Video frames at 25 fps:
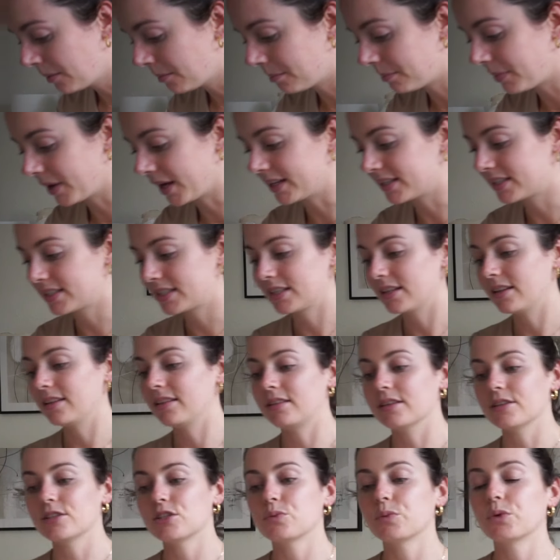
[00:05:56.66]
But
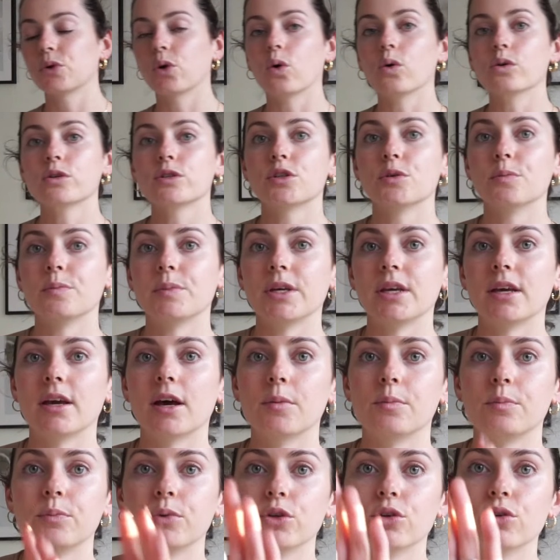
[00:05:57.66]
this would also be
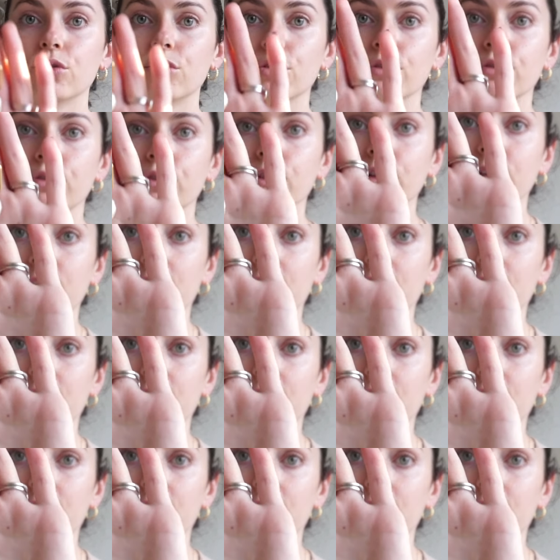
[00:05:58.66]
a beautiful